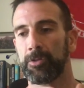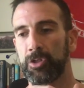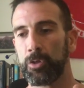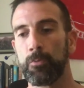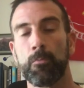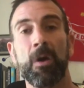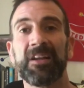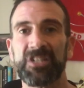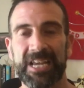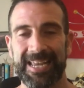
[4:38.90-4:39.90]
too
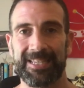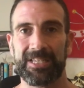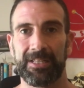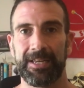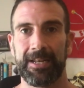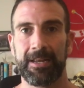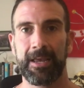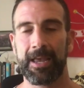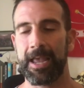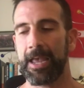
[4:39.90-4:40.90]
much insulin
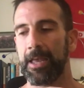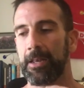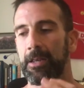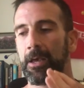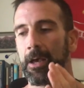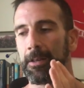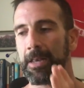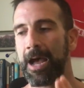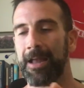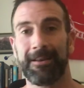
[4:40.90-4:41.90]
and
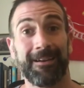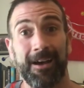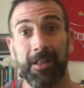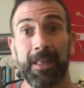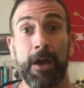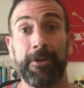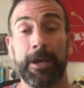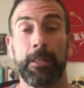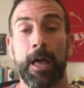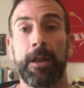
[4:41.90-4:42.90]
not
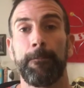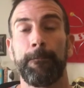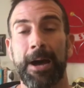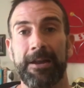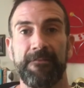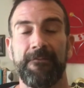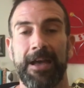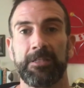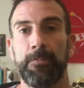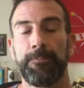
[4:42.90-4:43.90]
allowing a lot of body
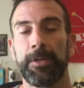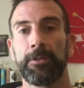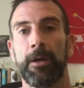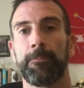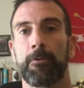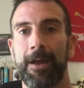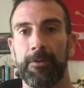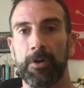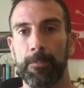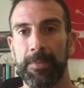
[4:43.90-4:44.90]
fat to build up
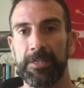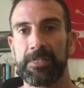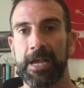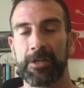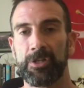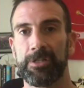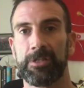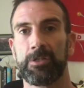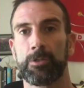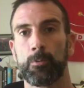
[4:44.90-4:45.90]
around our midsections.
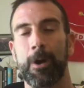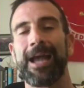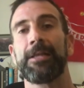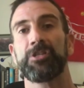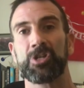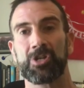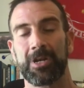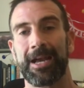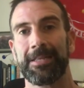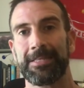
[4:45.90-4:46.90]
This is why it's a
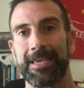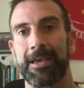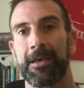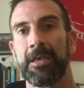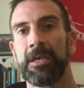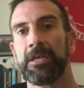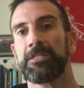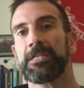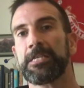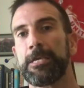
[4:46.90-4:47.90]
good idea
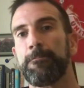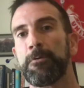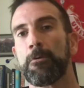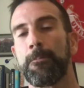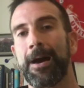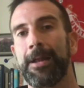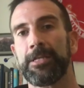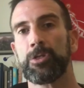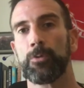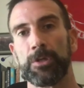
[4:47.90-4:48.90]
to keep your
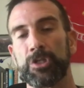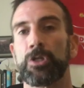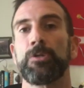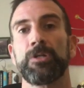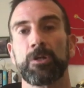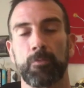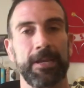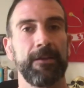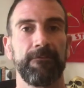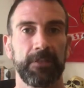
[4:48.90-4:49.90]
body to a certain
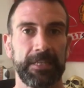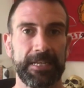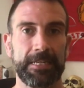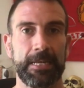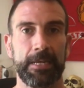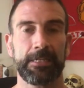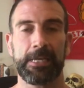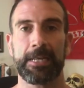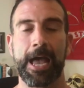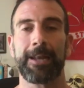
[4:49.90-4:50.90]
degree of leanness
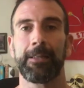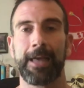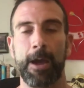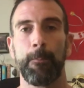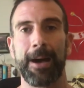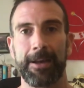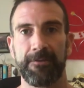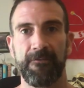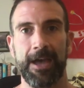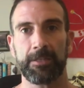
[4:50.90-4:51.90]
and not allow body
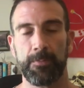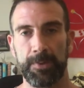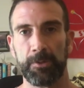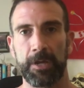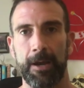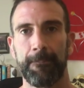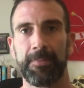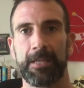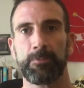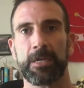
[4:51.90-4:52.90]
fat to build up.
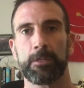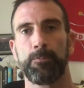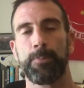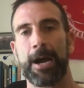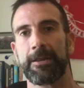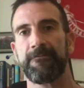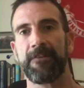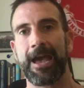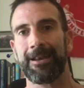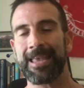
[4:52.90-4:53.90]
That's because body
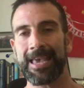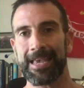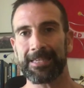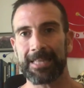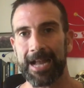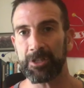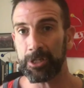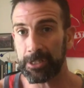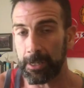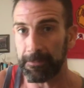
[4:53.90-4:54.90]
fat is not
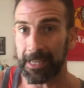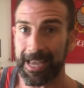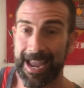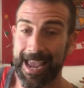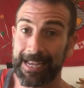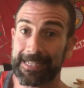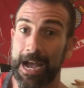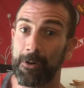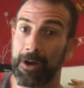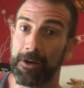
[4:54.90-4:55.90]
just something that hangs
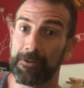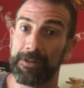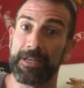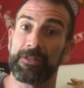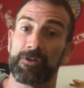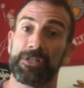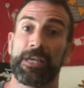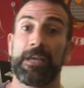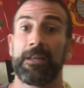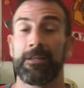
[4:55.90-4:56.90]
out underneath our
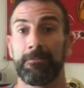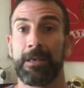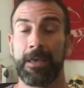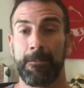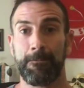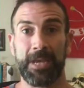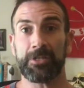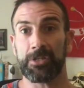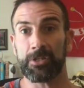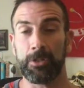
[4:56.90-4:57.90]
skin and
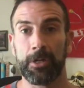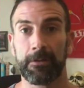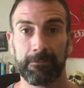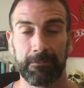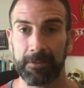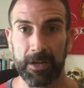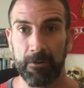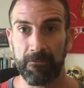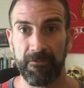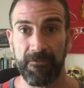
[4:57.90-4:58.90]
makes us look you
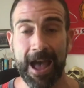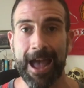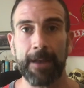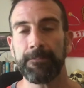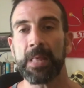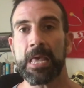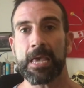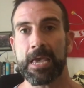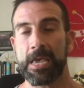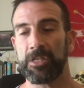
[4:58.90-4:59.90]
know, fat.
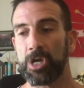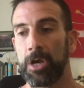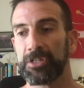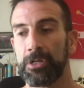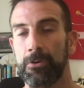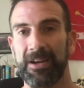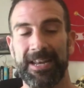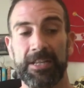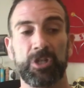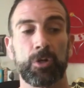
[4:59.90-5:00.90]
It's also
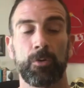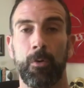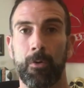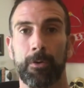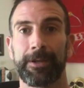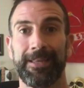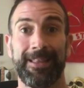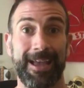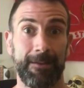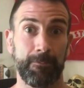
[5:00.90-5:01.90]
an internal organ
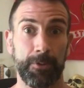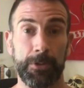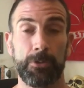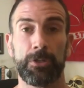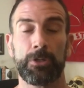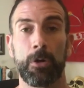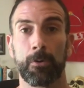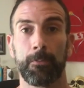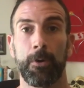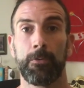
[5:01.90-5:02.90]
that produces
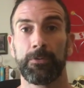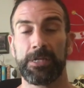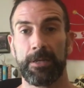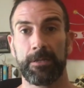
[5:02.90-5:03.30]
hormones